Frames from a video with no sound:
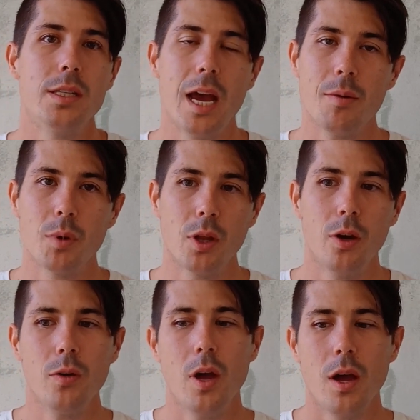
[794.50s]
down
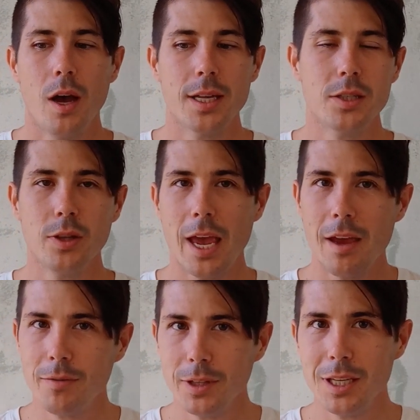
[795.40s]
below. I still
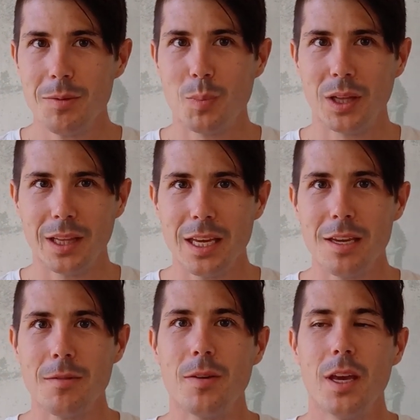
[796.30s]
heavily
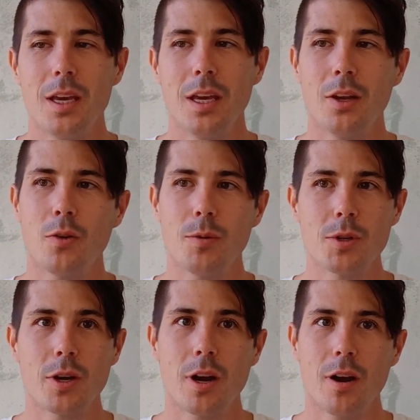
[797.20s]
believe in
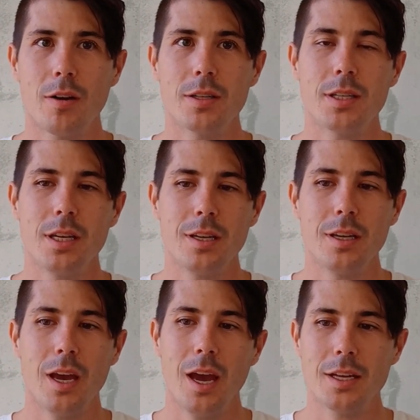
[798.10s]

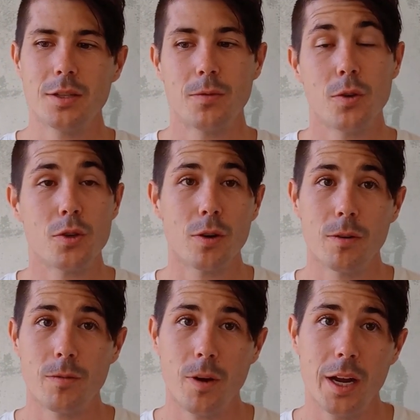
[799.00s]
cryptocurrency as the future
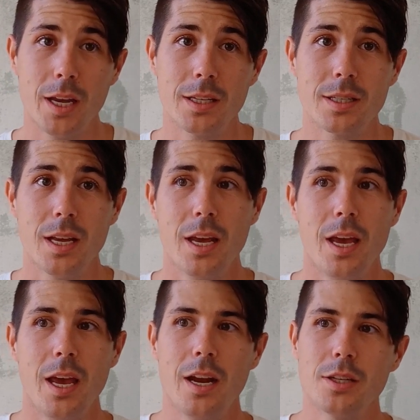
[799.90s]
of finance
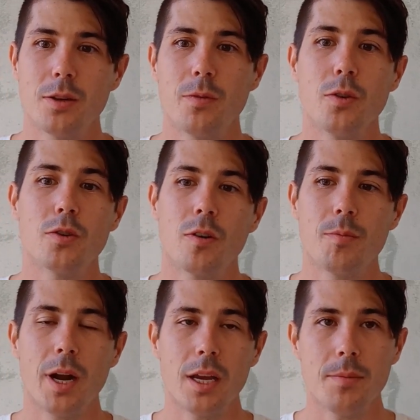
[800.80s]
and as the future of
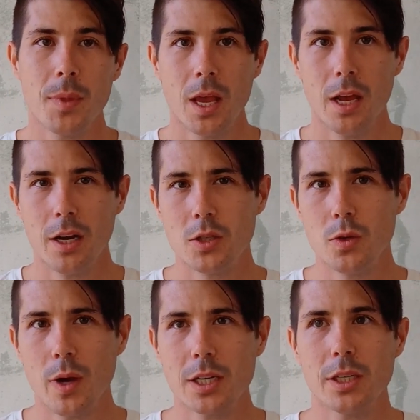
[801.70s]
money. And I
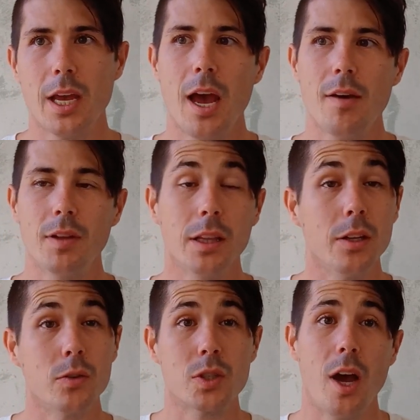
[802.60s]
do actually have a
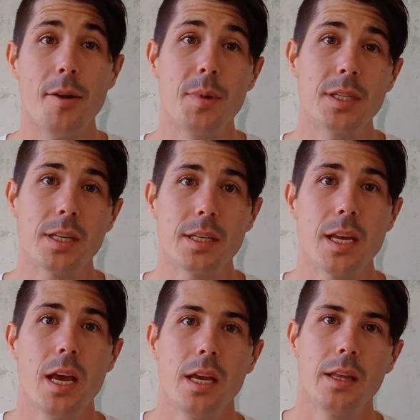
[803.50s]
little side
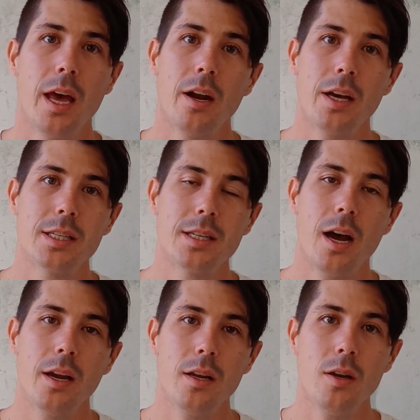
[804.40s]
business that I
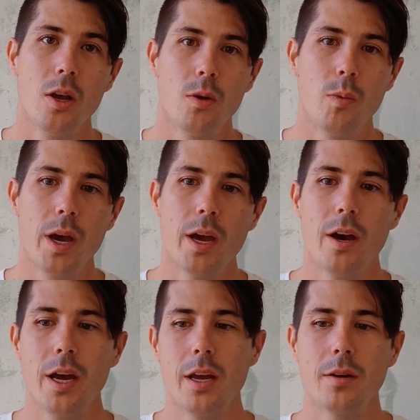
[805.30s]
started where
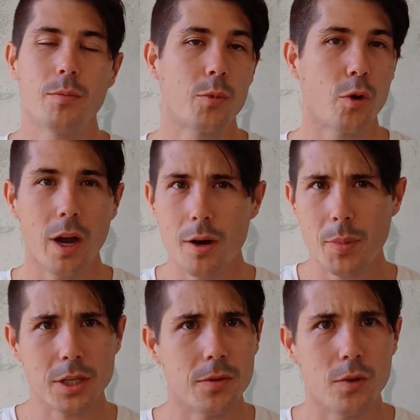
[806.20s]
I created a
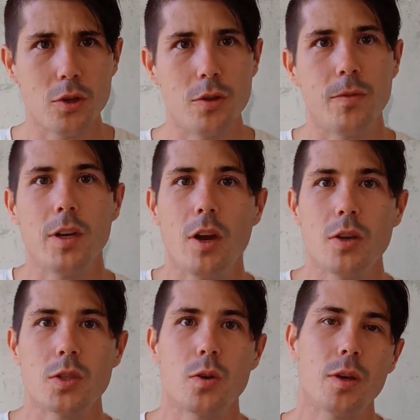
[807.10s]
bunch of YouTube
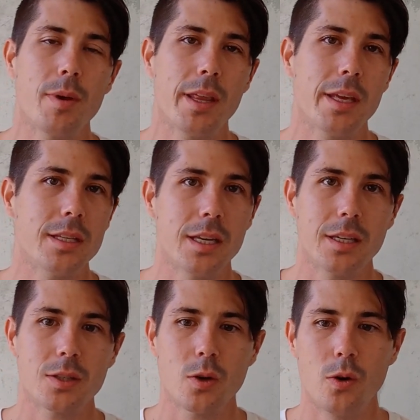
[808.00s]
videos talking about these
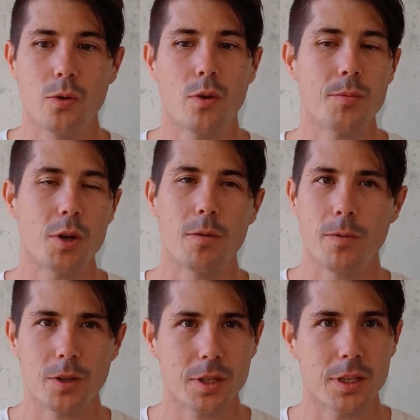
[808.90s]
things called crypto
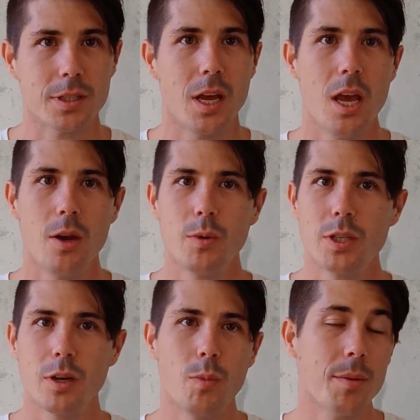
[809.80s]
faucets,
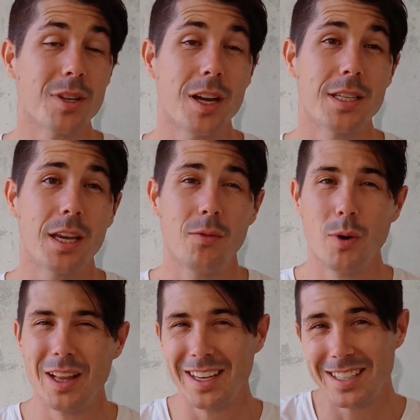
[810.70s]
which are websites that give
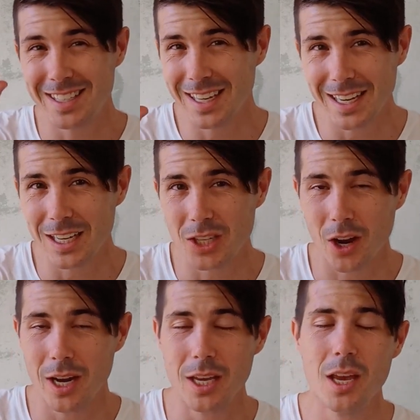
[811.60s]
away like teeny
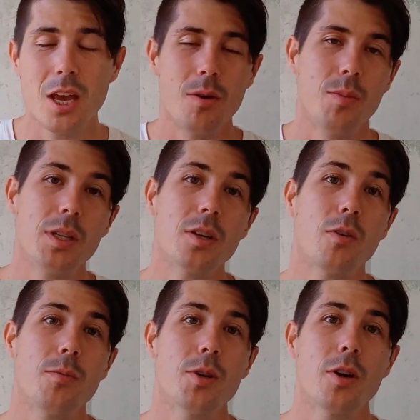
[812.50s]
tiny bits of
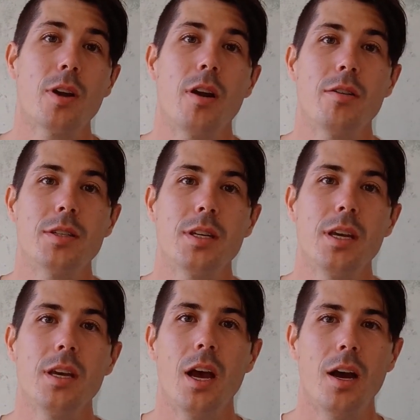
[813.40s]

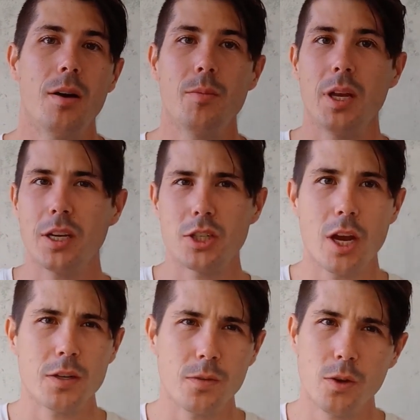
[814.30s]
cryptocurrency in
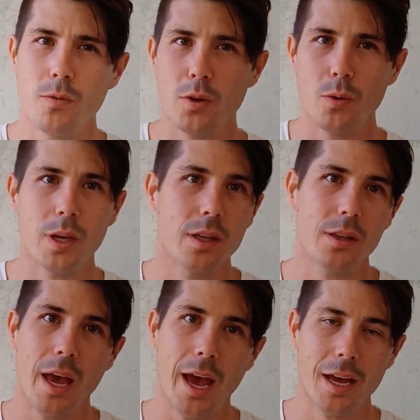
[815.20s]
exchange for you
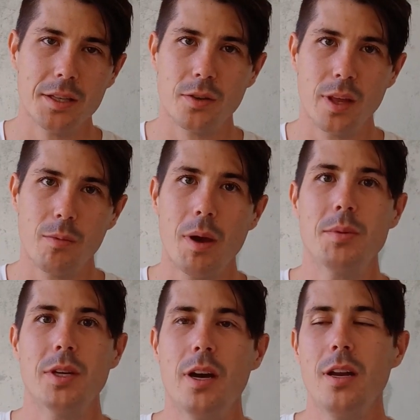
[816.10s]
viewing the ads on their
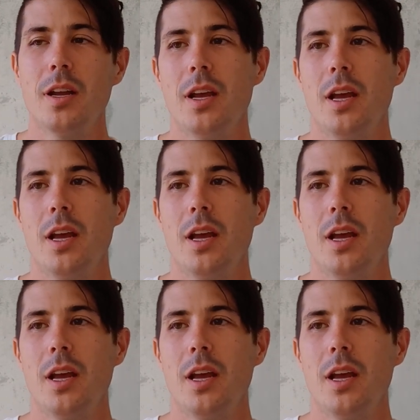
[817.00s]
website.